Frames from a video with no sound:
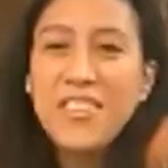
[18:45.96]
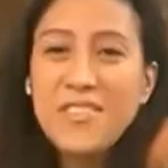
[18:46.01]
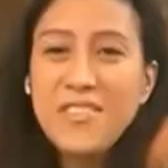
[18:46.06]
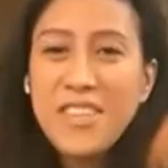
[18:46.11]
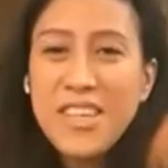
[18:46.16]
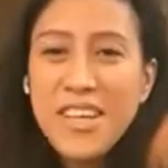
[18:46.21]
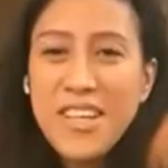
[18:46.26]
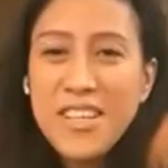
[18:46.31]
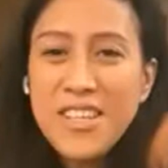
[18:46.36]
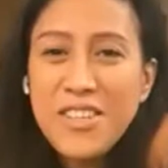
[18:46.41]
you,
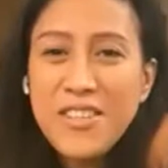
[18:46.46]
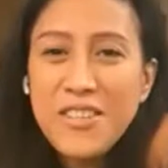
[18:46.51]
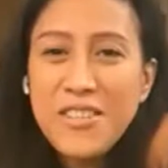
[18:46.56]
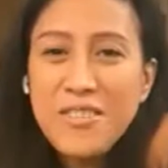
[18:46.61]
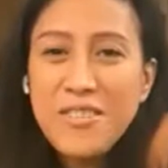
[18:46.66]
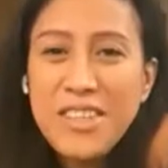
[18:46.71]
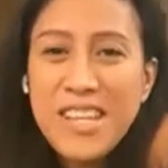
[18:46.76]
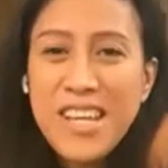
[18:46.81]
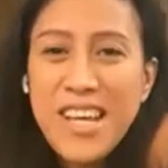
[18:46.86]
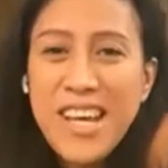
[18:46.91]

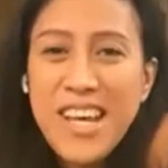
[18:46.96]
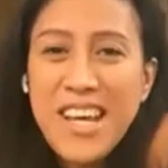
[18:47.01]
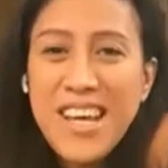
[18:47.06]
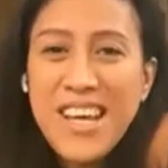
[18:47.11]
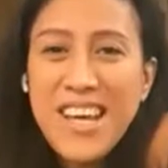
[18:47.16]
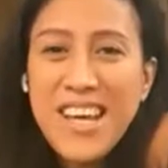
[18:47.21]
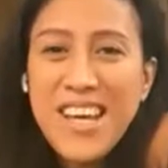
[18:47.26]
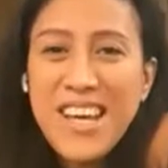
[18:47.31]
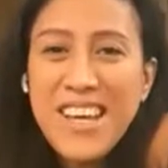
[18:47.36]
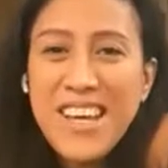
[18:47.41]

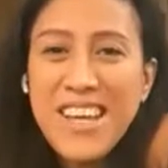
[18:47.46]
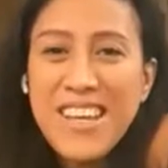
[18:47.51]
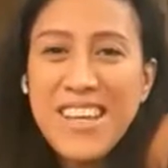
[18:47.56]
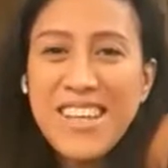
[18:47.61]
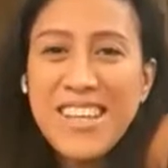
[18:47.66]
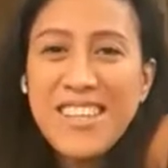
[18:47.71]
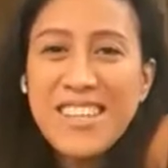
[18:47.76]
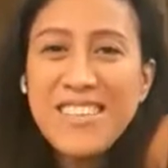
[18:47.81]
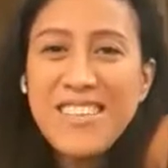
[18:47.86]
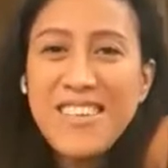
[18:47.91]

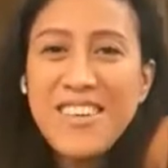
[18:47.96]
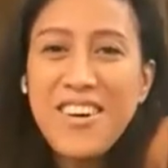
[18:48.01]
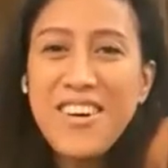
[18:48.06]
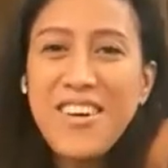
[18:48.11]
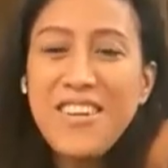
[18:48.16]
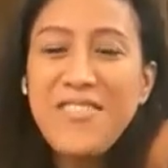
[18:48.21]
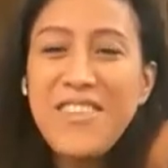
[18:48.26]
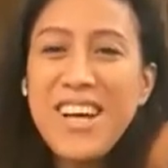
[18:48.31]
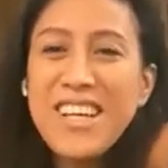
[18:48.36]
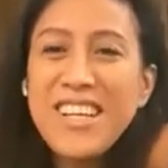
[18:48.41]
Renee.
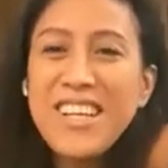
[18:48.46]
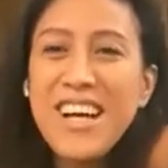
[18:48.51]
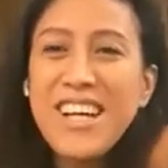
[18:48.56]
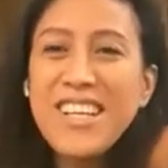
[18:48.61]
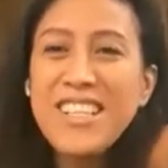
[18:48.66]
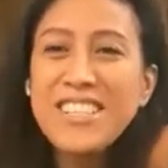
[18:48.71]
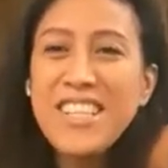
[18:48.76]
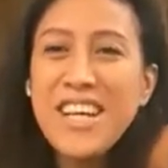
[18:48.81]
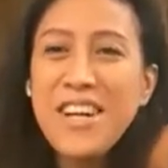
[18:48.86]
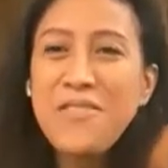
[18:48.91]
Oh my
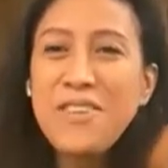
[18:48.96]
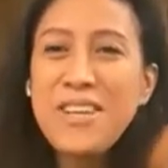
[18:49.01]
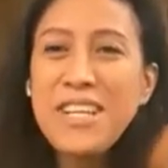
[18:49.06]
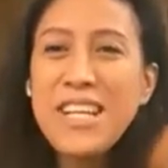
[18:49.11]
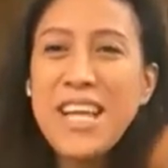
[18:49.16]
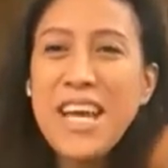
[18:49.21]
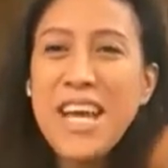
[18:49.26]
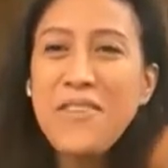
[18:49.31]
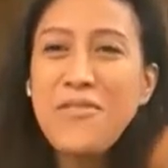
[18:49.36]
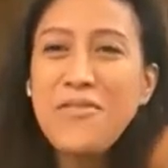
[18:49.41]
God, is that
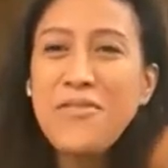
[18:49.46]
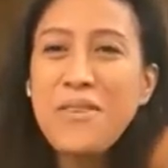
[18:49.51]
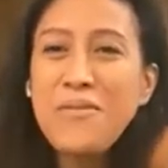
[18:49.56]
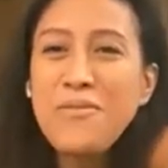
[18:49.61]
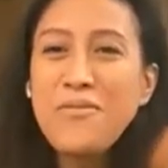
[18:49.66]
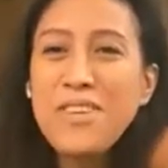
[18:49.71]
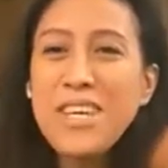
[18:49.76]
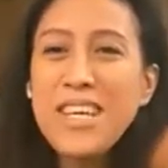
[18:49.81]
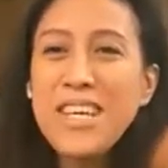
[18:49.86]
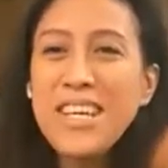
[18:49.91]
Renee
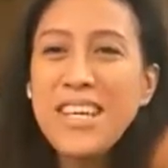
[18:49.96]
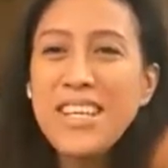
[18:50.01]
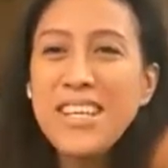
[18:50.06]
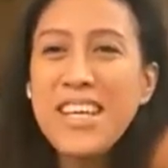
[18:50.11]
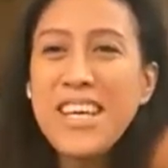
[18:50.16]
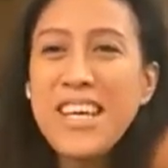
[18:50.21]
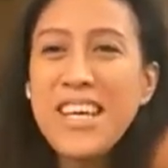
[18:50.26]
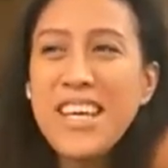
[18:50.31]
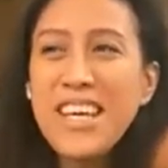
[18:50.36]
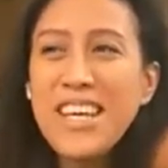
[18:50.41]
from Vegan
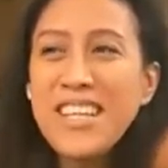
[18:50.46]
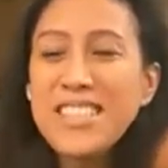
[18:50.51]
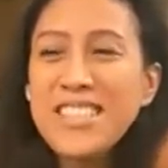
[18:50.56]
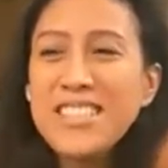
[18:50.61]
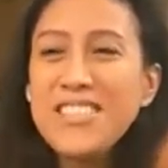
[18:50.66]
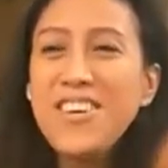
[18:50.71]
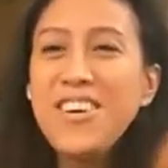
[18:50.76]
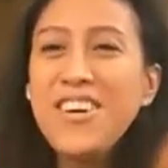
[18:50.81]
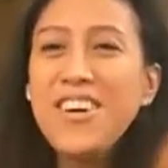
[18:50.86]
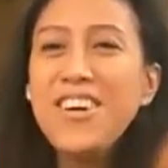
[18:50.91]
Heat? Girl,